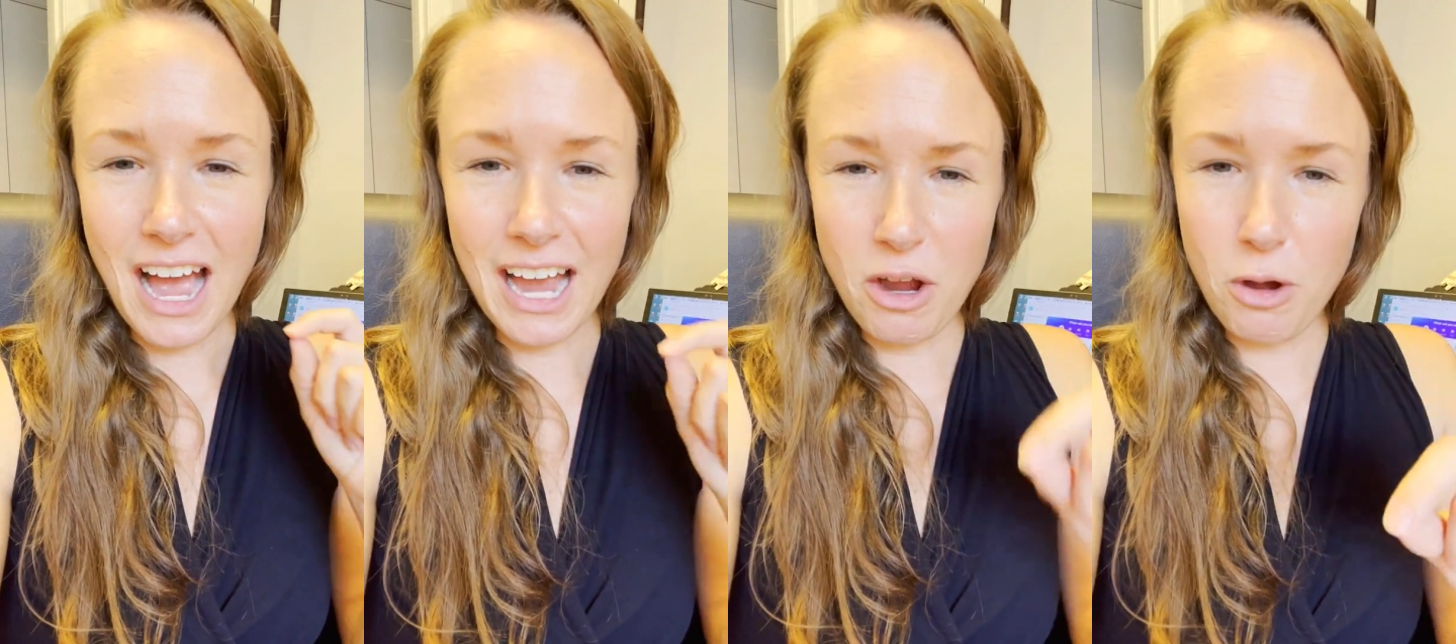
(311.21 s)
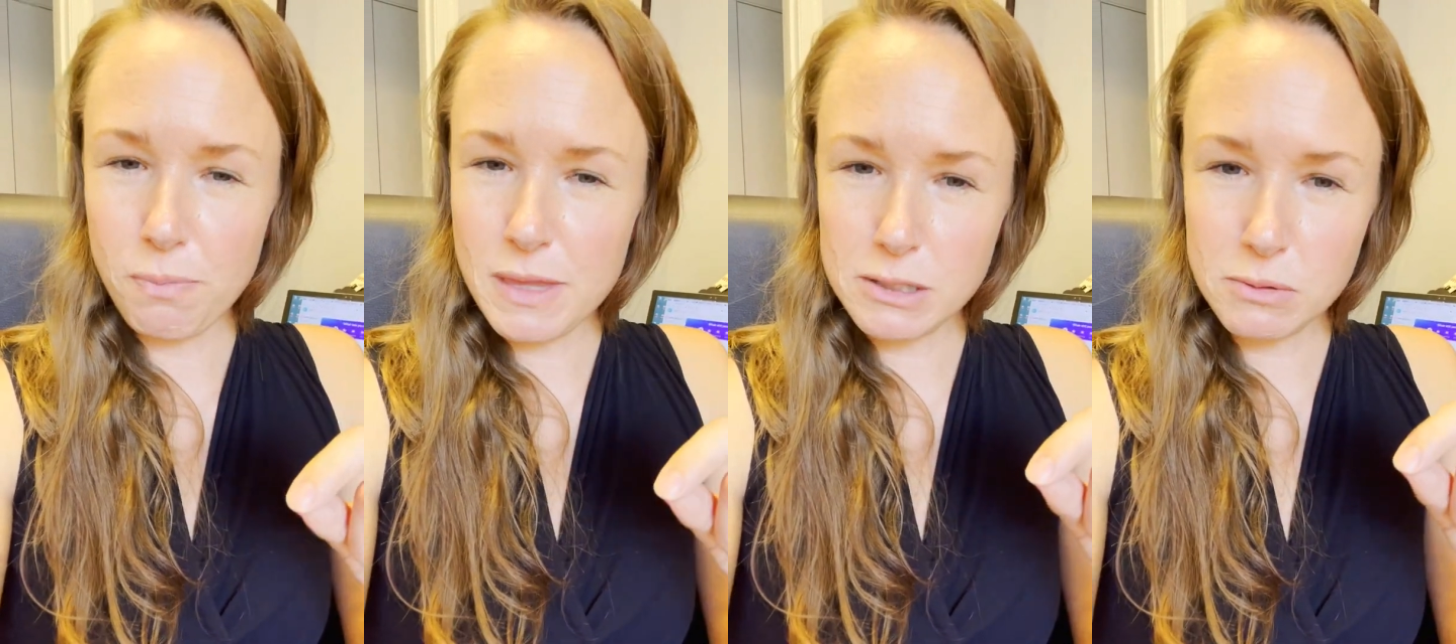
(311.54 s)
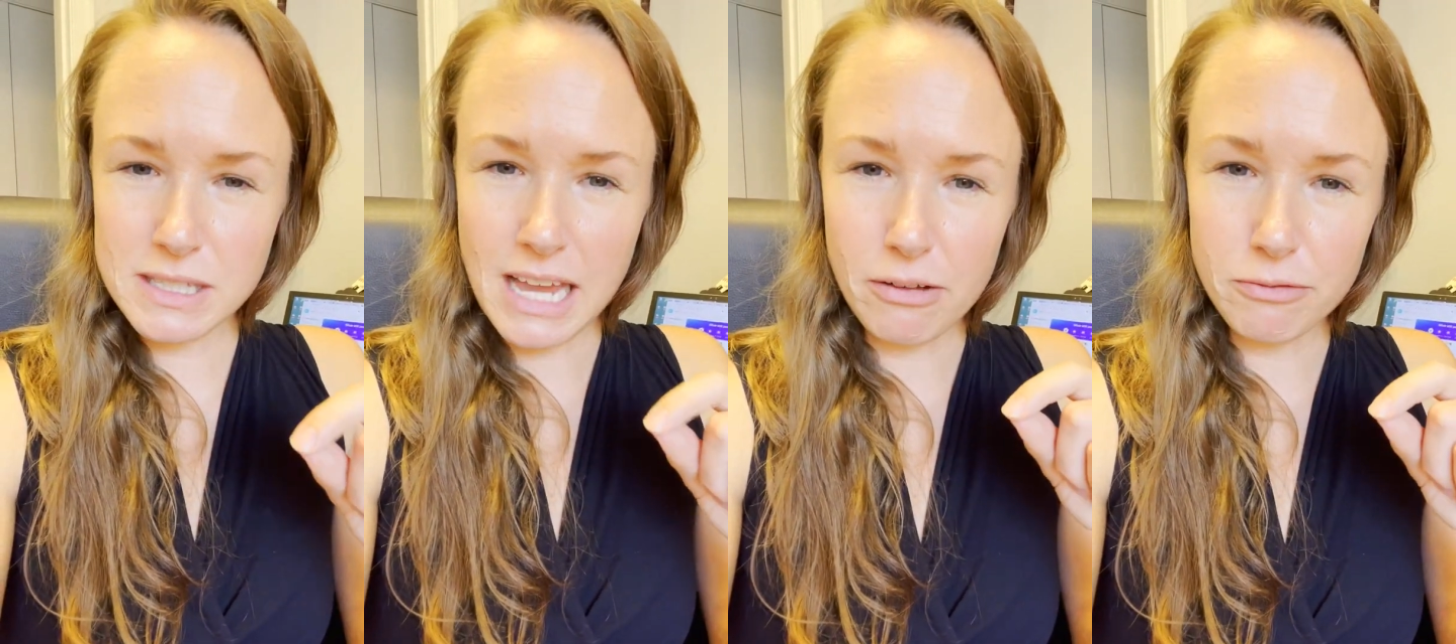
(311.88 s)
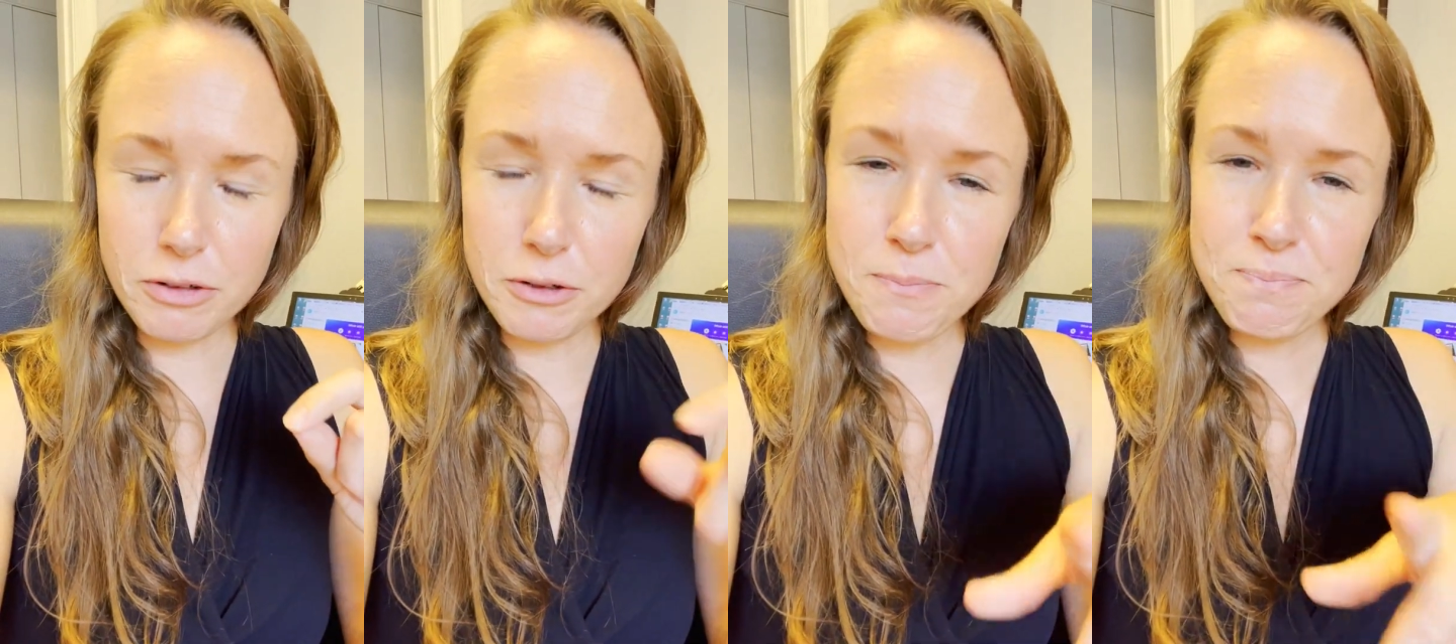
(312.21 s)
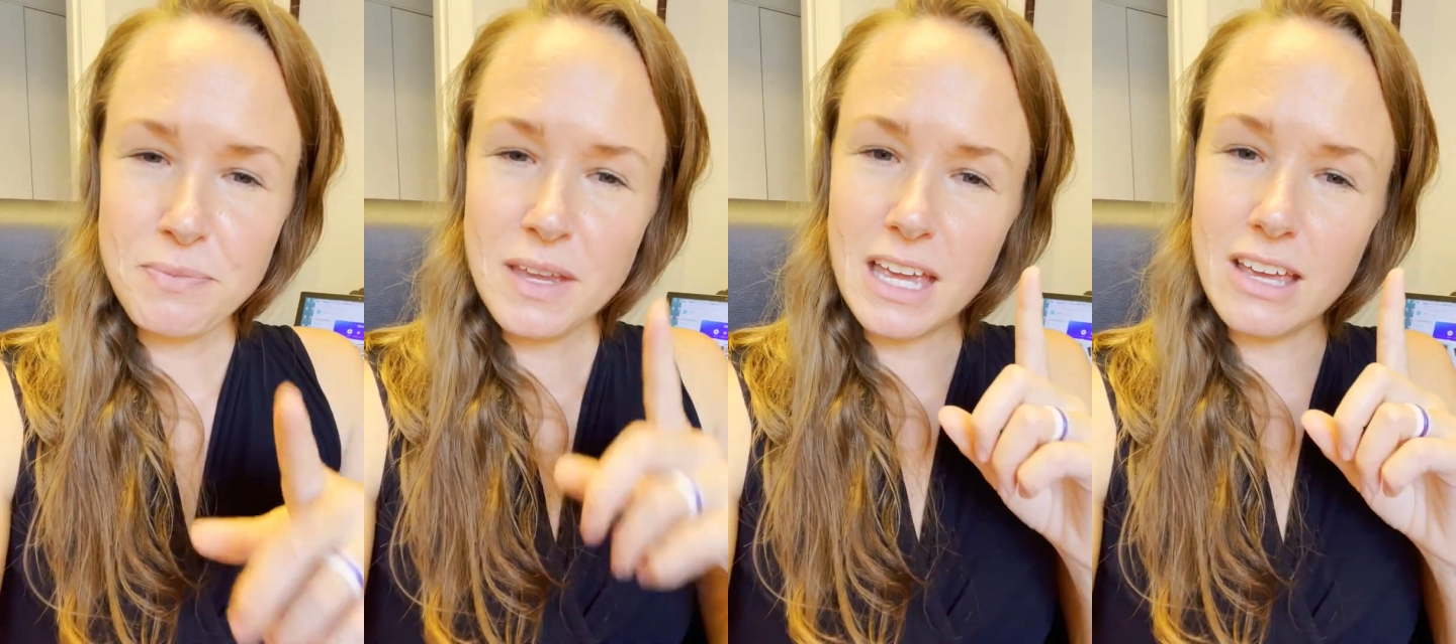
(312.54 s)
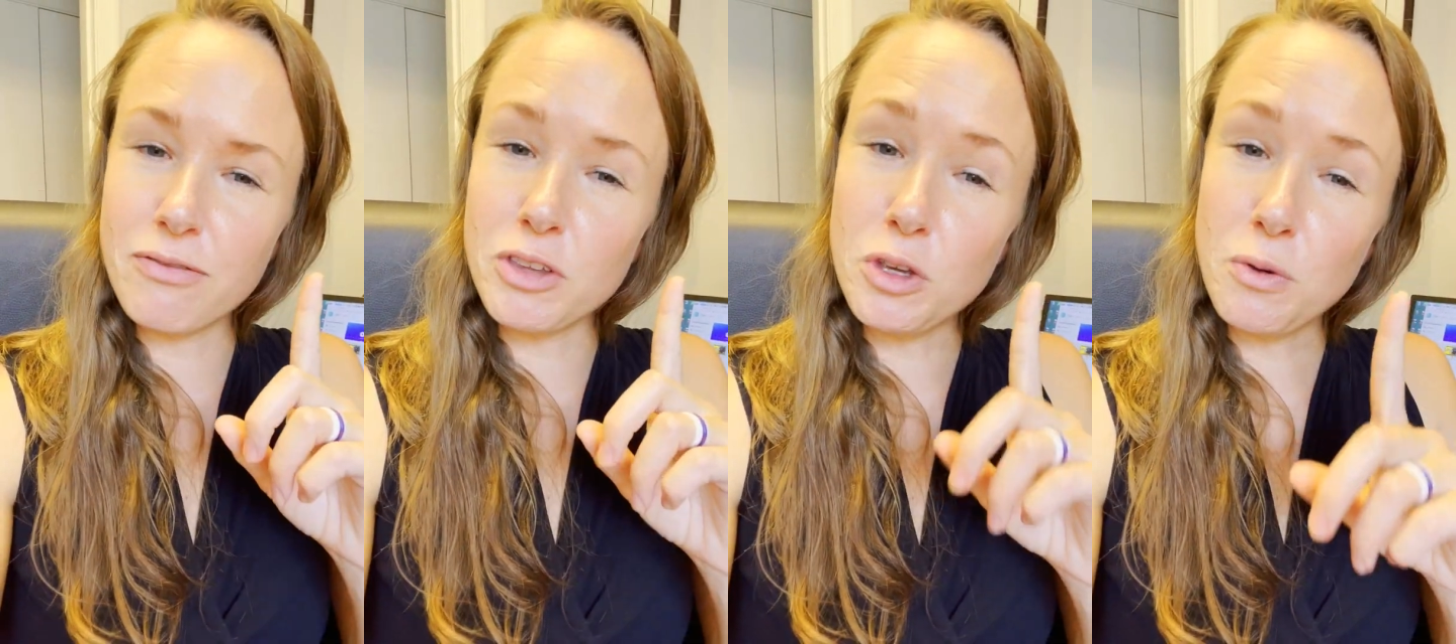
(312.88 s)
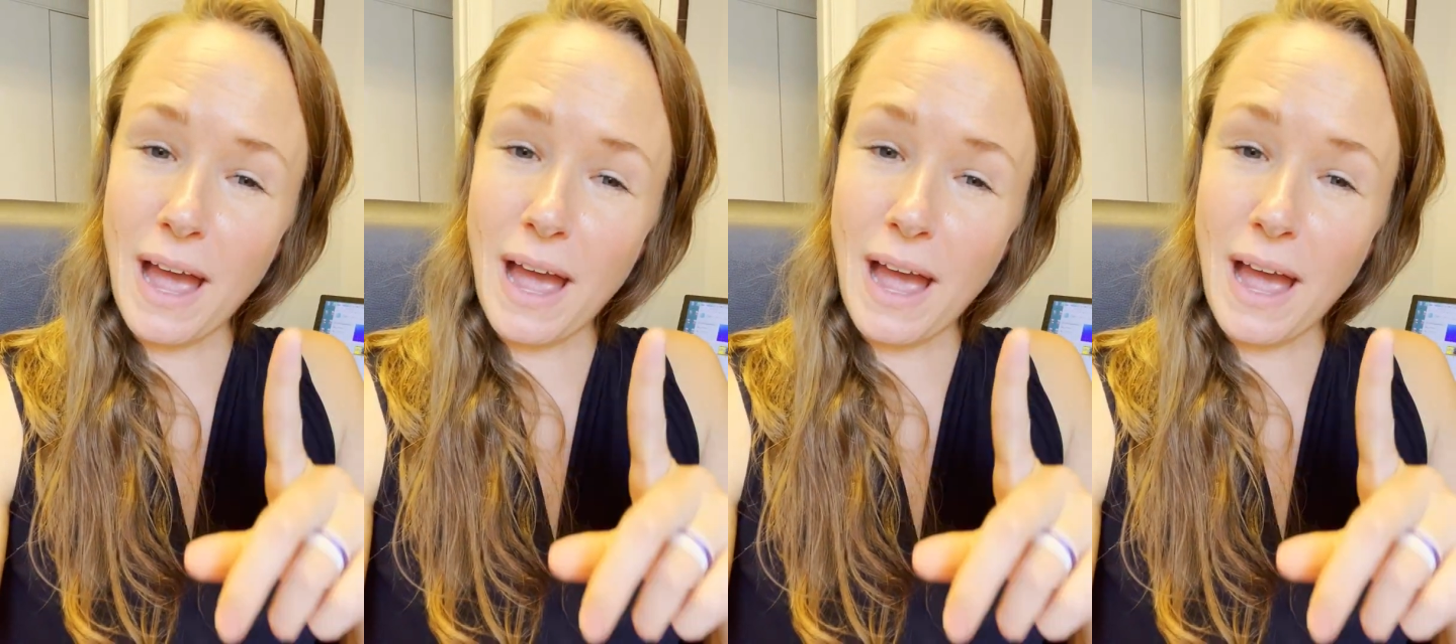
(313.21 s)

I hope this was helpful. If you